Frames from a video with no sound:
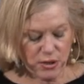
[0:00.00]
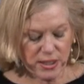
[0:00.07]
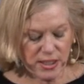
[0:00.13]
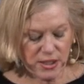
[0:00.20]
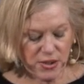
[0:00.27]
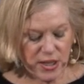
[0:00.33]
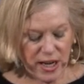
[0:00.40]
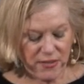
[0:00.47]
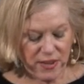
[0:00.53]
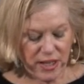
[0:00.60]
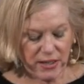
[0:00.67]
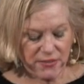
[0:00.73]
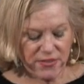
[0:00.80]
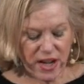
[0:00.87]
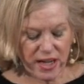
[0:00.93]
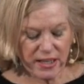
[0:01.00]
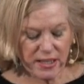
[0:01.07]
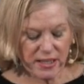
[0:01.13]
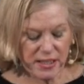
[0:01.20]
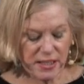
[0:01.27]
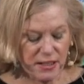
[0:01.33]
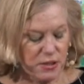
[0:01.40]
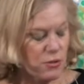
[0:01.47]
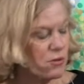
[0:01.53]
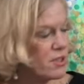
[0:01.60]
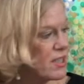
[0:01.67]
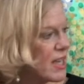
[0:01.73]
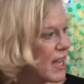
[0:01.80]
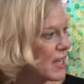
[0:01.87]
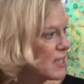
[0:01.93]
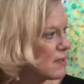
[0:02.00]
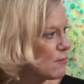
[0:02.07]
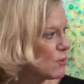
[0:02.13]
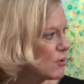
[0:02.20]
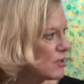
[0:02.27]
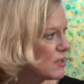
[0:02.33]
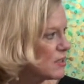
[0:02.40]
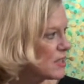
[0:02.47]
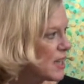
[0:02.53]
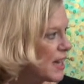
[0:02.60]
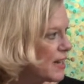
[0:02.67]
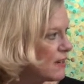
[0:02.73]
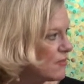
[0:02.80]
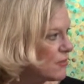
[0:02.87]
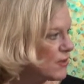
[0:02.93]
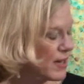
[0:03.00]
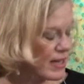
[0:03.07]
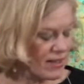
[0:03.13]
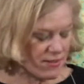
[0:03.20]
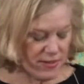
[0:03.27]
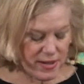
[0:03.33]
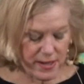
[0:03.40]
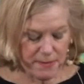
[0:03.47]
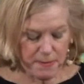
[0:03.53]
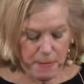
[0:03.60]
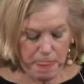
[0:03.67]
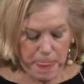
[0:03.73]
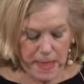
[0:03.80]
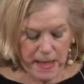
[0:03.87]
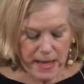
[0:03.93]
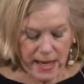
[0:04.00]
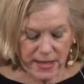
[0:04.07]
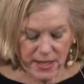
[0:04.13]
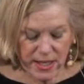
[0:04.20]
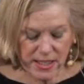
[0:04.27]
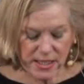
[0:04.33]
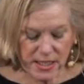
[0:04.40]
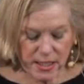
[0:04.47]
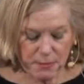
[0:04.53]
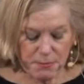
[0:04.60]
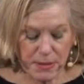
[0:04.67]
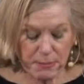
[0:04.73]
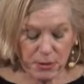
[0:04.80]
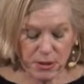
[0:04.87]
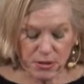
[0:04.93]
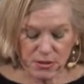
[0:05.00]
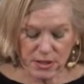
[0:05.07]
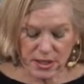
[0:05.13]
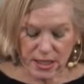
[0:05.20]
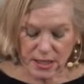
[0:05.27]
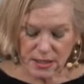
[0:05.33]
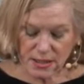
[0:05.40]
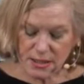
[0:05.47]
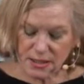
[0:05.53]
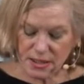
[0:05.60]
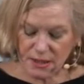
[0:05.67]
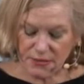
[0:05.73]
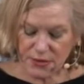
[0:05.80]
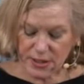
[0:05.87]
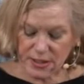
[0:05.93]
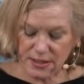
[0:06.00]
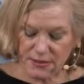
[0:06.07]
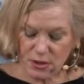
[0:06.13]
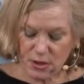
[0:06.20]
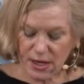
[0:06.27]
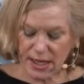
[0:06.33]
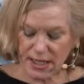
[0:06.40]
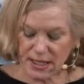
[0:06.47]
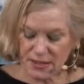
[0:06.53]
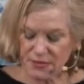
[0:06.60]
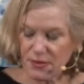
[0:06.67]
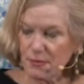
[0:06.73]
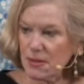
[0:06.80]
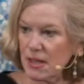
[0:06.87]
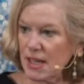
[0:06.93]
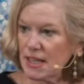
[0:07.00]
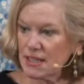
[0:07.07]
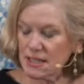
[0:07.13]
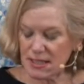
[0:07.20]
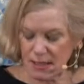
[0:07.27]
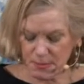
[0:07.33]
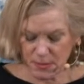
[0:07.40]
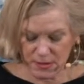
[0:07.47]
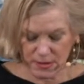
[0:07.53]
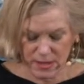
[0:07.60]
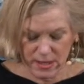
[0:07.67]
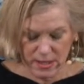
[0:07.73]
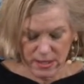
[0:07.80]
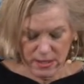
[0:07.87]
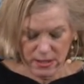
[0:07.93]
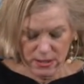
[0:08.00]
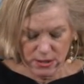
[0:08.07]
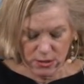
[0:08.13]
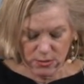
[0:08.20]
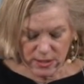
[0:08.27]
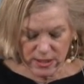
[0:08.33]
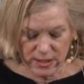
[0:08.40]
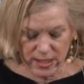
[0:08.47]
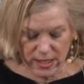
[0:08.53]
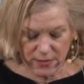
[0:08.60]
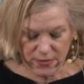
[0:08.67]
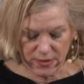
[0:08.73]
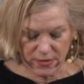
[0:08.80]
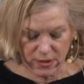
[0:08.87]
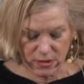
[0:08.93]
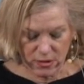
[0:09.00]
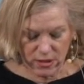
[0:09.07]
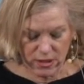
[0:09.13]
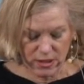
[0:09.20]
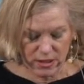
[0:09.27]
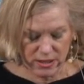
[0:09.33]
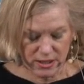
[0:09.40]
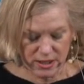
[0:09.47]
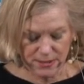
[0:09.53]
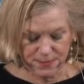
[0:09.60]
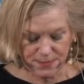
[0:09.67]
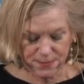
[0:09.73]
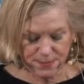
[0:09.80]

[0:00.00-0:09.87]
or extravagant fondness, enthusiasm, or a desire for anything. And yes, in a biblical sense, the sufferings of Christ from the Last Supper to his death on the cross.